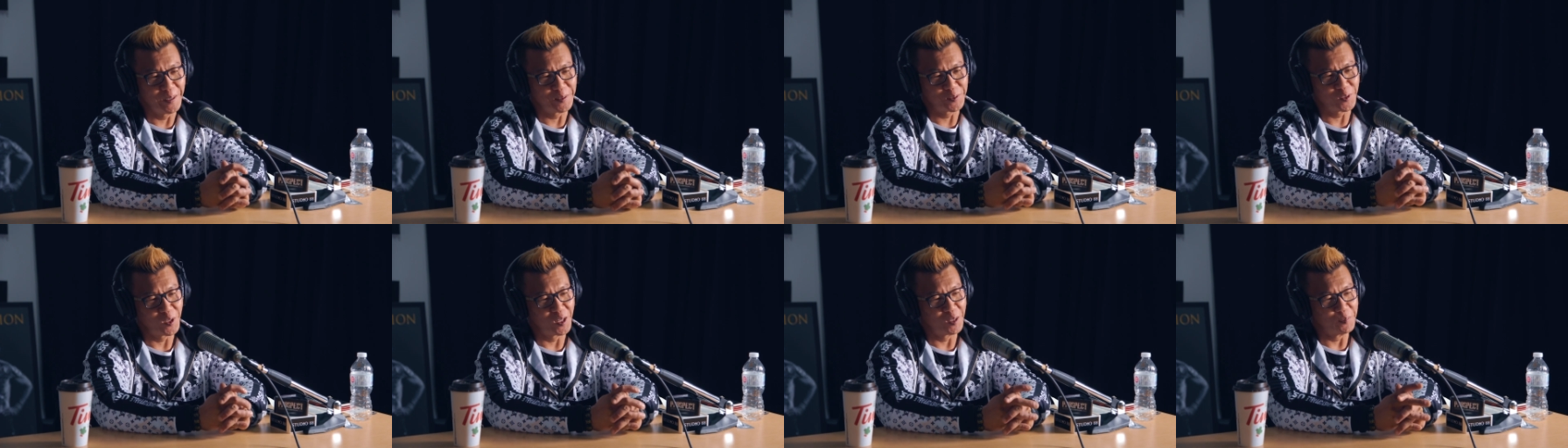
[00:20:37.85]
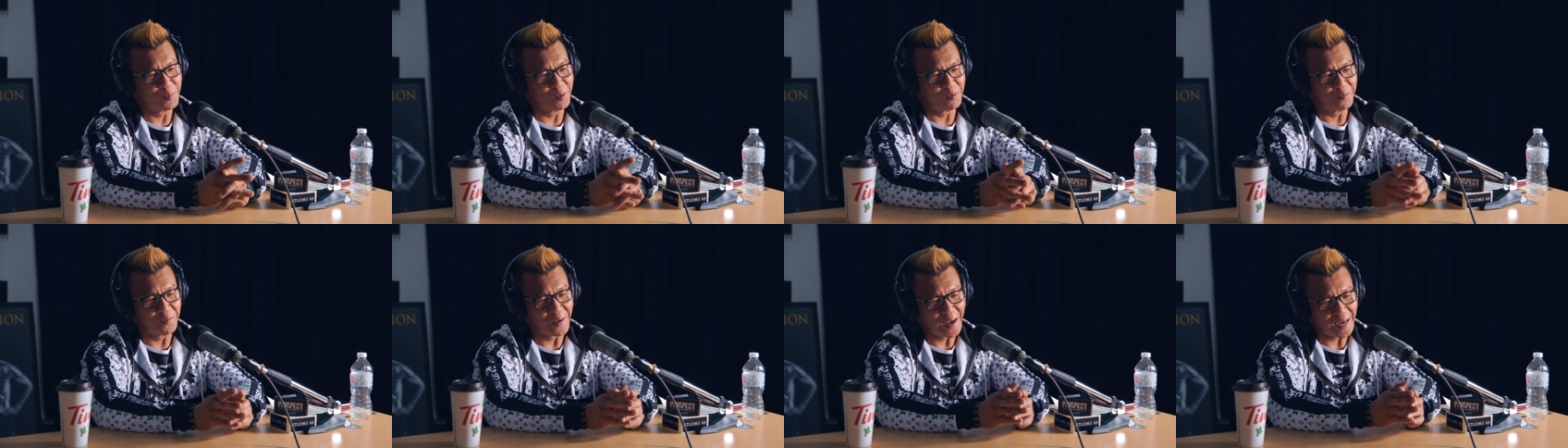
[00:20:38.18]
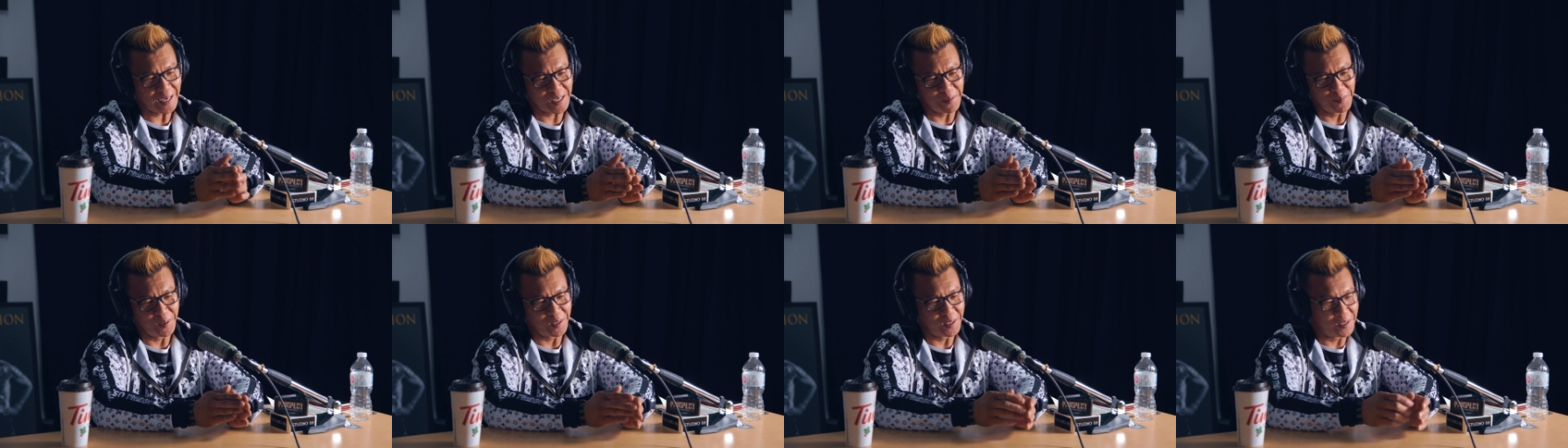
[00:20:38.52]
It's all about
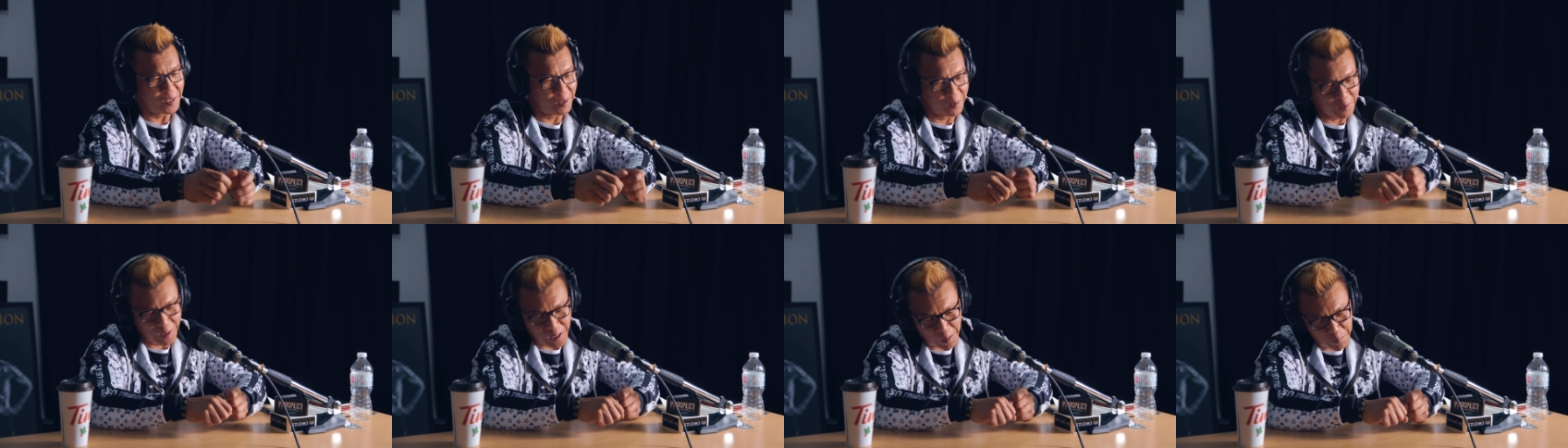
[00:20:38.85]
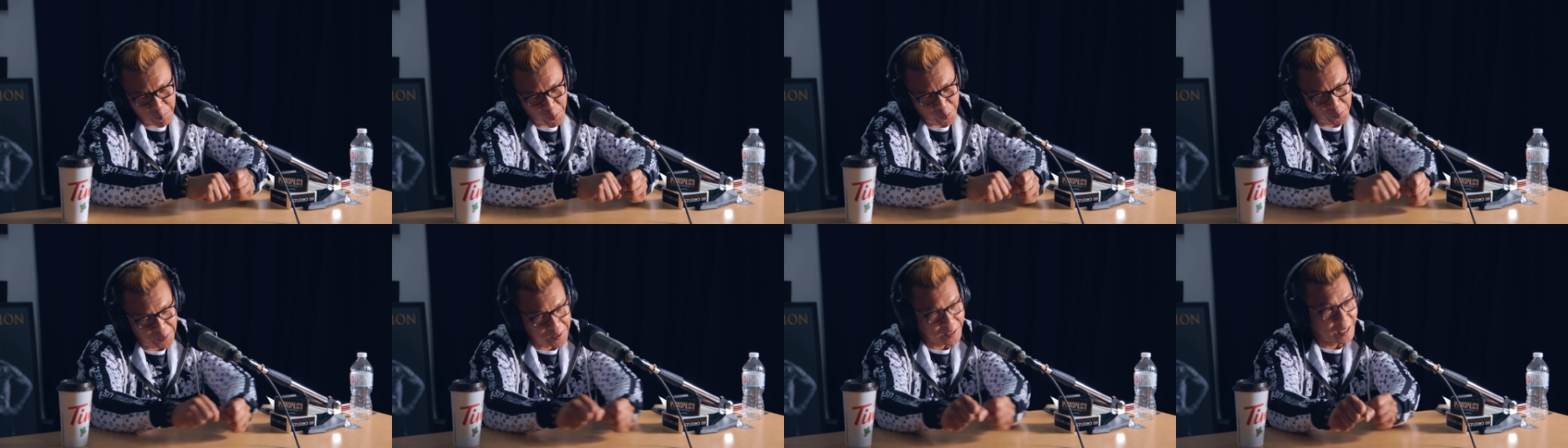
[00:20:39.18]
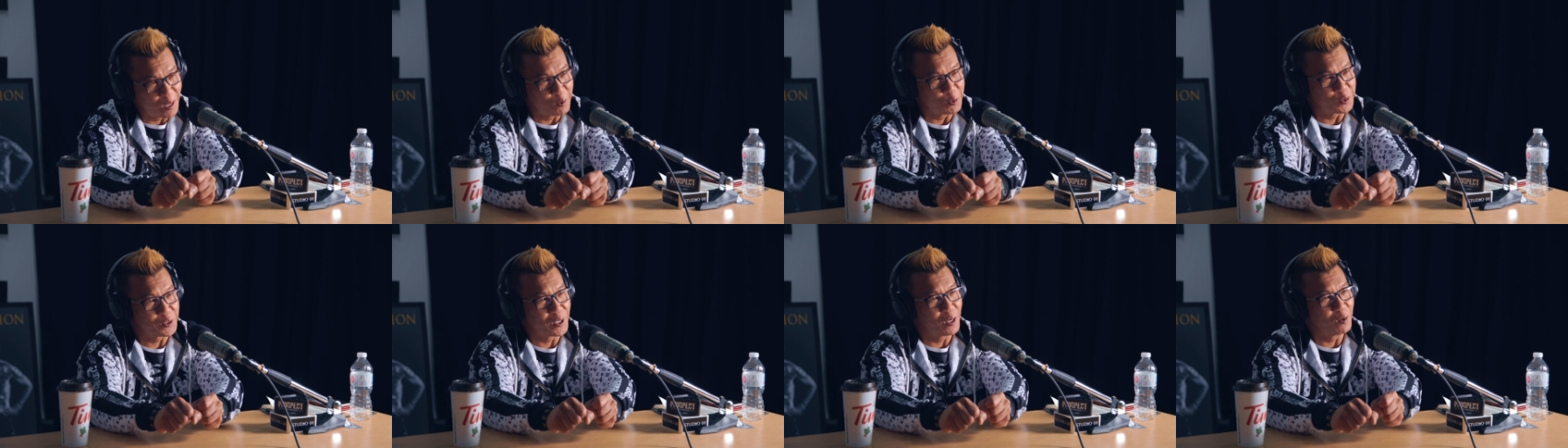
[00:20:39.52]
vacuuming. You know, you got to pull the
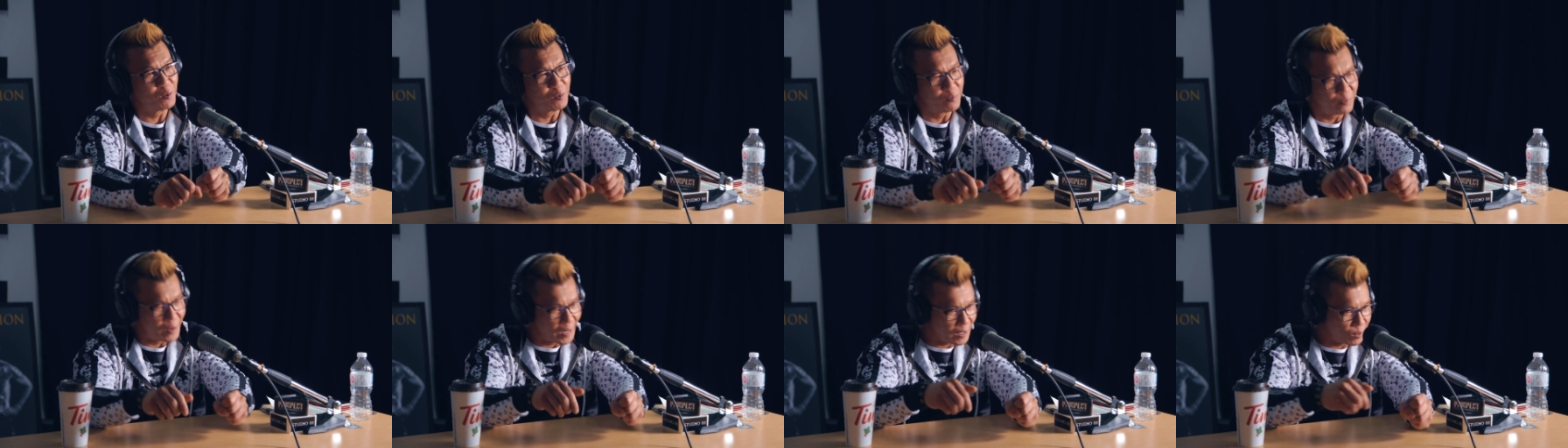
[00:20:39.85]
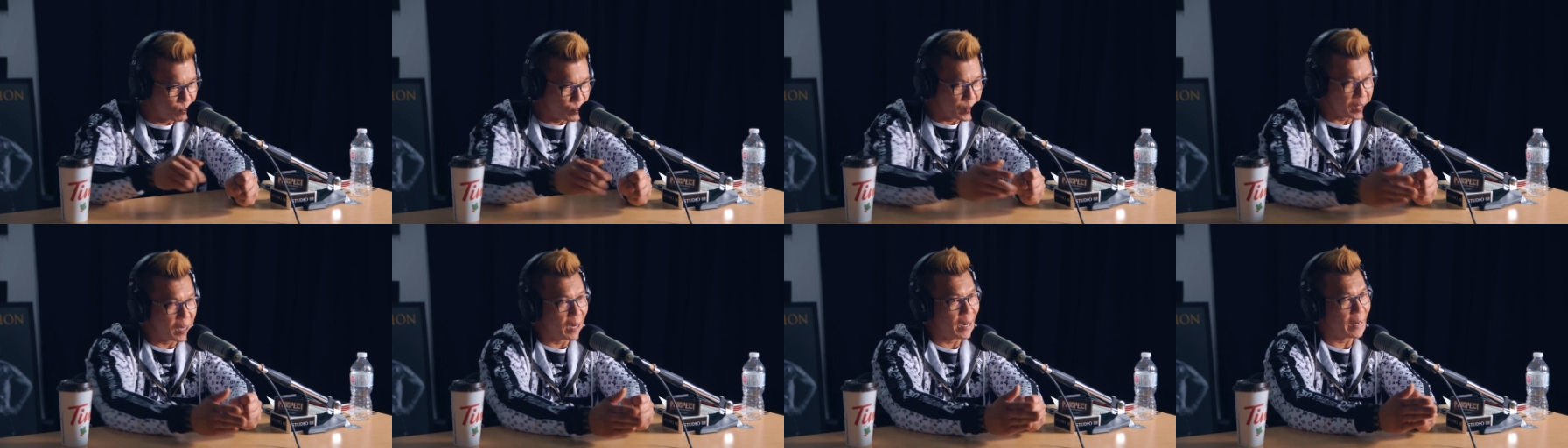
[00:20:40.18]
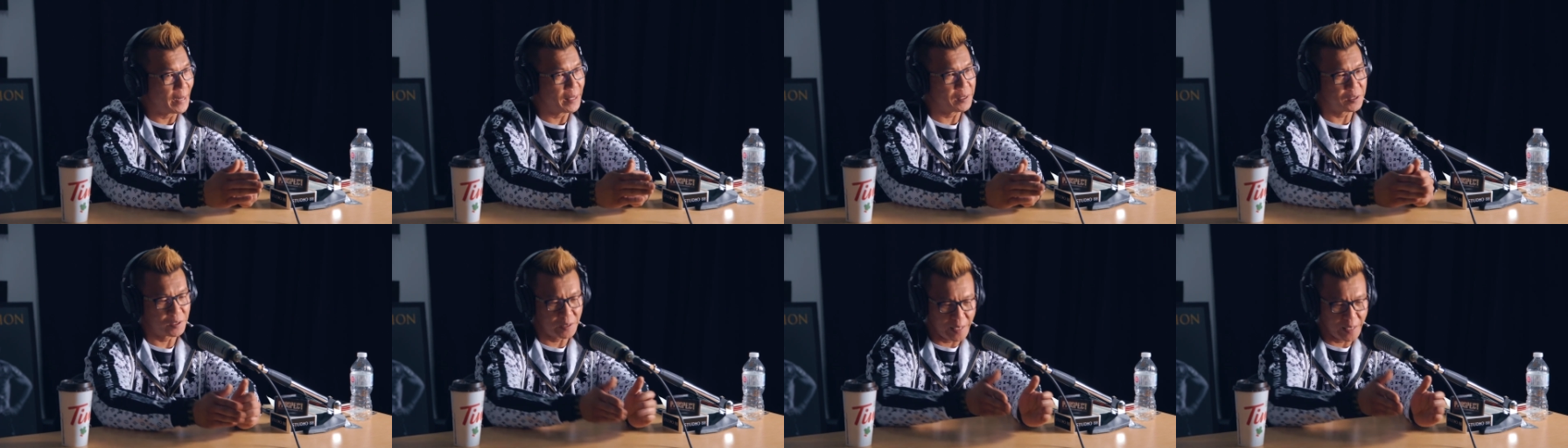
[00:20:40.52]
couch out, vacuum behind it.